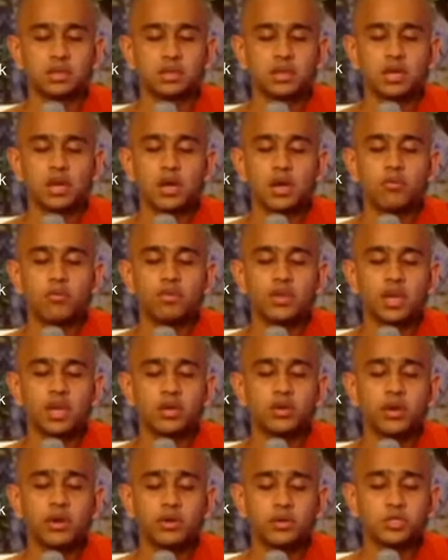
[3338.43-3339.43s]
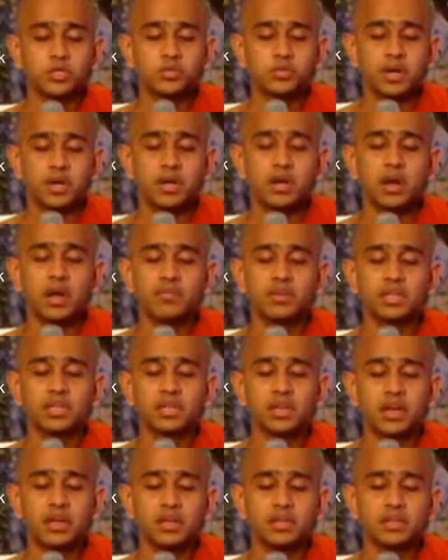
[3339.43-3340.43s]
Now we are going to spread loving
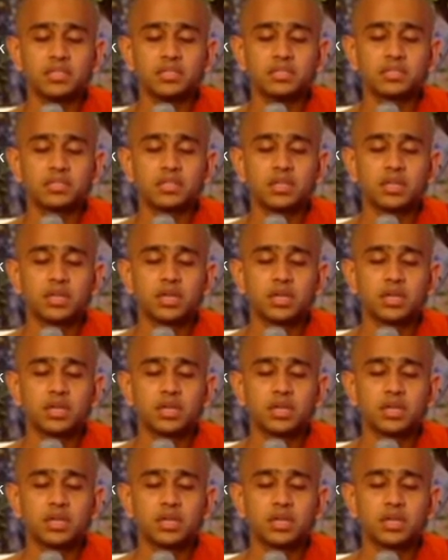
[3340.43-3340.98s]
kindness